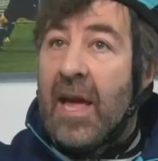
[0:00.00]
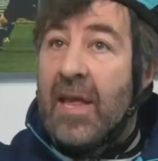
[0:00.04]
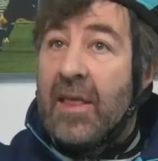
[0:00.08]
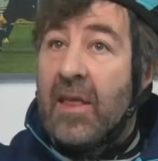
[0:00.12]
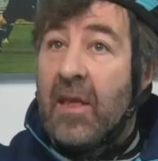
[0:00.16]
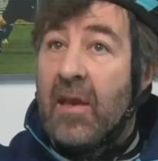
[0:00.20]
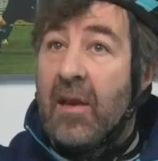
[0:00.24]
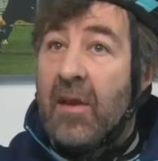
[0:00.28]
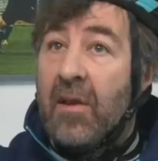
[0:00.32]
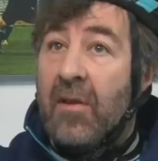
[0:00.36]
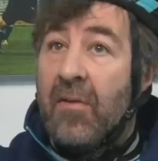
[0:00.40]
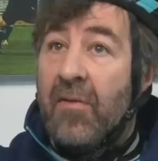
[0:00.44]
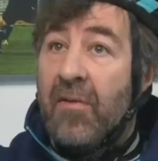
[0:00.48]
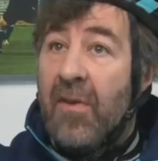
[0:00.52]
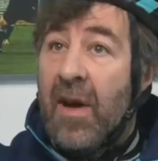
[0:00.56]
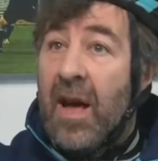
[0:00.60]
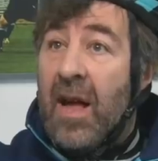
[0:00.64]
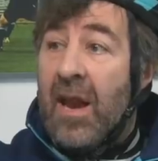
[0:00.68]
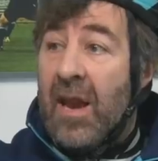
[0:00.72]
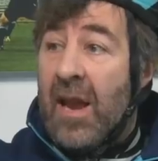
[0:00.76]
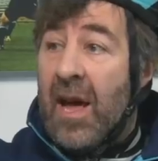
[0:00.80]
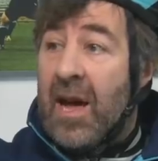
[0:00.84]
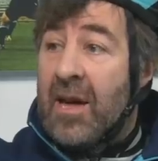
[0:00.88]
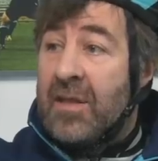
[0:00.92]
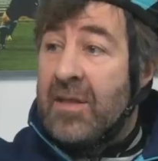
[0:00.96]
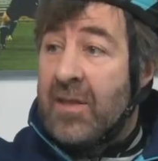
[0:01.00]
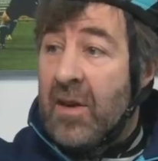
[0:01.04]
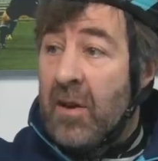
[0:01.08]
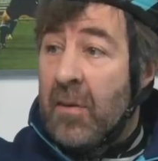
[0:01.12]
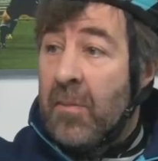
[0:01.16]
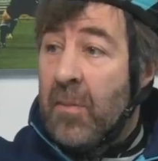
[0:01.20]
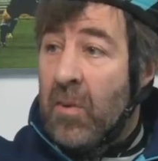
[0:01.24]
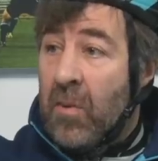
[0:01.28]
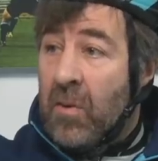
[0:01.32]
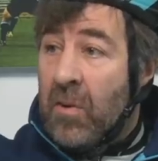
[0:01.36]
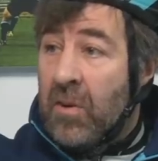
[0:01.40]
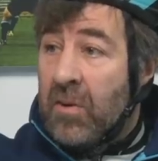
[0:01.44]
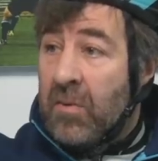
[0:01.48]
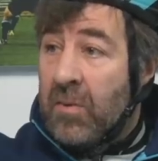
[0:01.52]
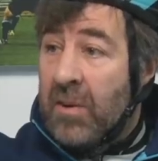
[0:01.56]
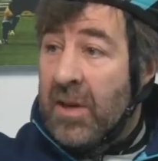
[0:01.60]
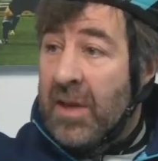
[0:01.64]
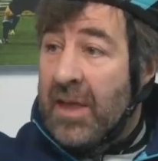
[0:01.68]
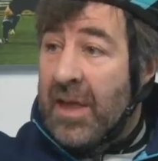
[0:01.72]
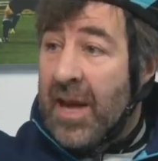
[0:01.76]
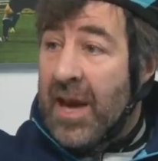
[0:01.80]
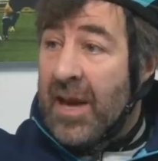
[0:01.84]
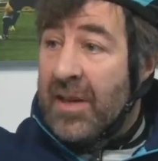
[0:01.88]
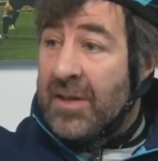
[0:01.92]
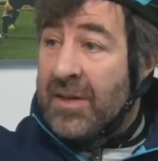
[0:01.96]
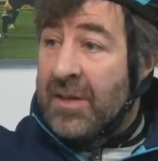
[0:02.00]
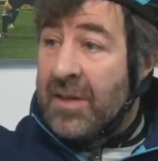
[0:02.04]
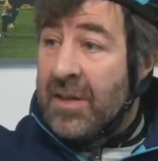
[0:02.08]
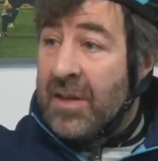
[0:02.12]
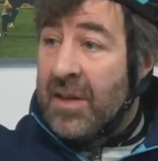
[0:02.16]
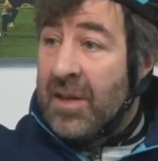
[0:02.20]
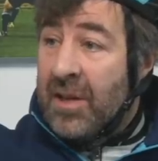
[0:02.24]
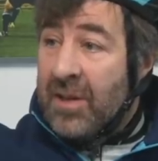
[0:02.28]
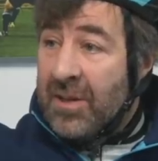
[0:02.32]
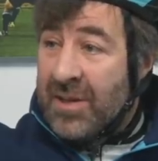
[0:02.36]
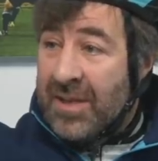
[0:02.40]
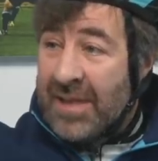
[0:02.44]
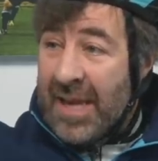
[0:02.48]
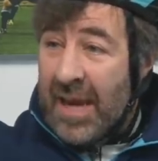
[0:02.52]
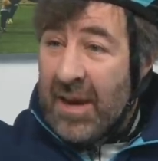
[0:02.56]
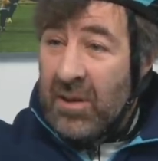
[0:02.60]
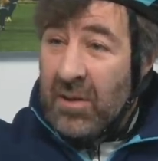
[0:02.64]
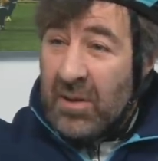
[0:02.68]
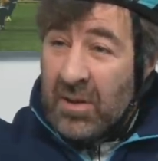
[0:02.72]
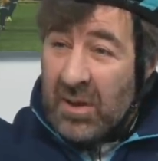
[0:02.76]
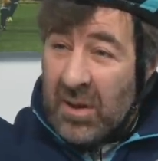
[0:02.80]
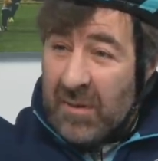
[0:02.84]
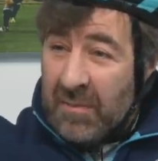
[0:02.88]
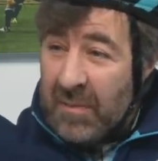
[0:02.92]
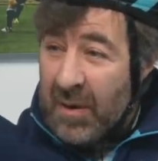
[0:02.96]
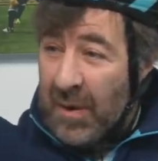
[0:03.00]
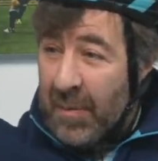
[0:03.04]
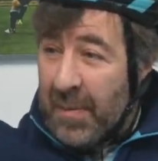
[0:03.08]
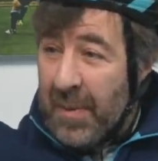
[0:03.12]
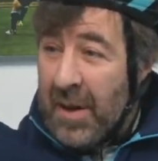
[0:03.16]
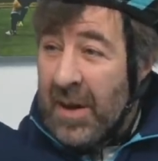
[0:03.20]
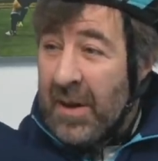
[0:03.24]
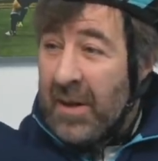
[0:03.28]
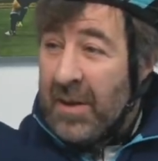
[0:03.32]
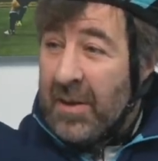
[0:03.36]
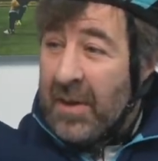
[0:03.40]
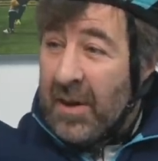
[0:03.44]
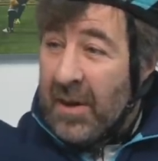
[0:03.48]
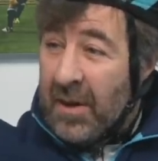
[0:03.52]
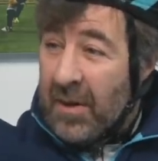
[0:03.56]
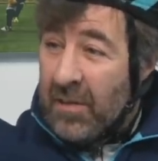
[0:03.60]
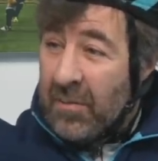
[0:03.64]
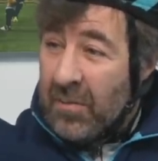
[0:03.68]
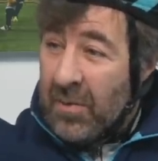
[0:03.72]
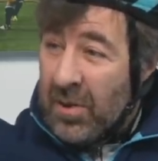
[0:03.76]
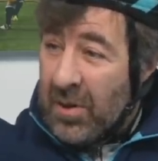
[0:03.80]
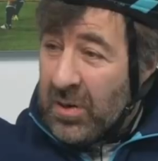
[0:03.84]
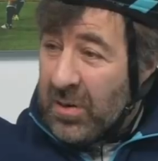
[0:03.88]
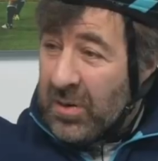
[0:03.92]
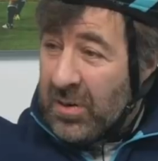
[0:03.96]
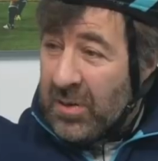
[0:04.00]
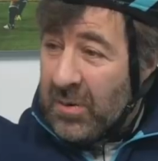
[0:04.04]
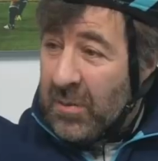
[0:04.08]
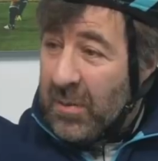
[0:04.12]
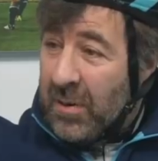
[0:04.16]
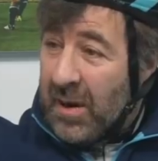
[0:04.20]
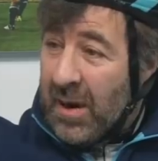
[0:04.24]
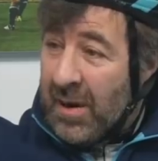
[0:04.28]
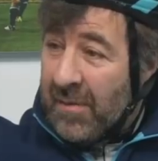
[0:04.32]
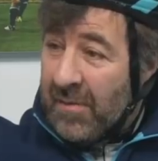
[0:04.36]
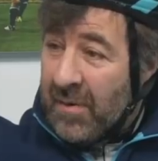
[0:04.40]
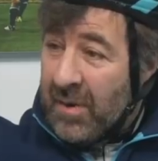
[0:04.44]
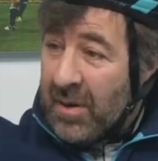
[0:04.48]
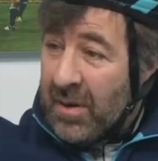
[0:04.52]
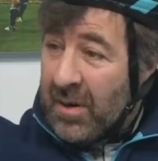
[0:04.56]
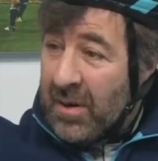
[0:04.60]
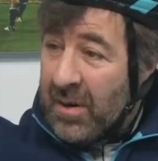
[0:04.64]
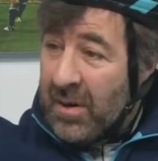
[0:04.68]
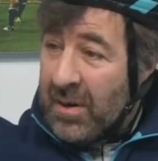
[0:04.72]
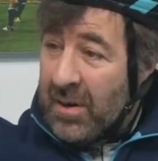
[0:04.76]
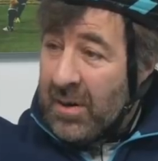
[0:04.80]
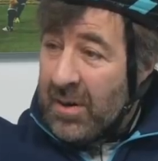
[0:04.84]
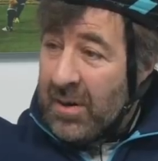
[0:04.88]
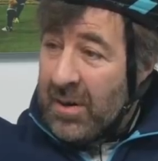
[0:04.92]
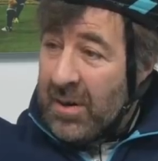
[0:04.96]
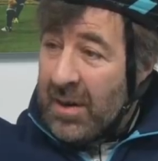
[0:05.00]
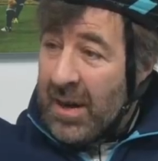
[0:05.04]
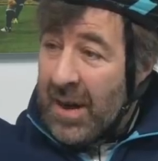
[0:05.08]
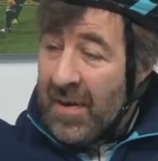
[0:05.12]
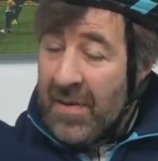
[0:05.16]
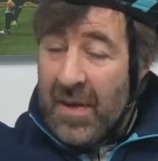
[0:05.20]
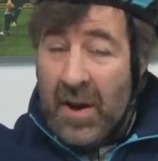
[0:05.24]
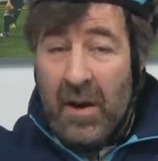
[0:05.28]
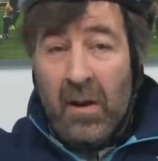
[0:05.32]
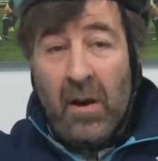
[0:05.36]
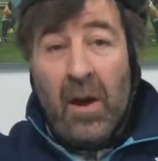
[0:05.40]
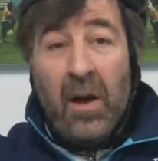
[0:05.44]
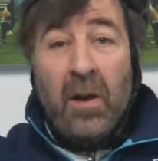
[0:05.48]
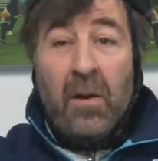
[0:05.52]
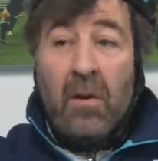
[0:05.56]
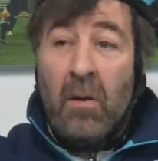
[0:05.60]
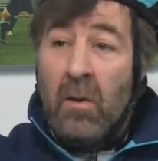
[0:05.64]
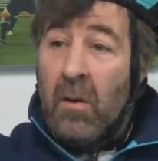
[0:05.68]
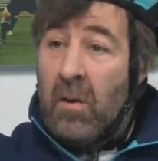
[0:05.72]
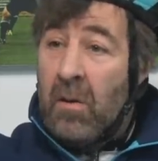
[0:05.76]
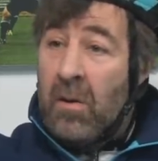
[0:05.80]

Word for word: get the fat lads on board with that. Yeah. Because mm-hmm. they all come up out of their rucks or whatever. Yeah. And they're like. Pete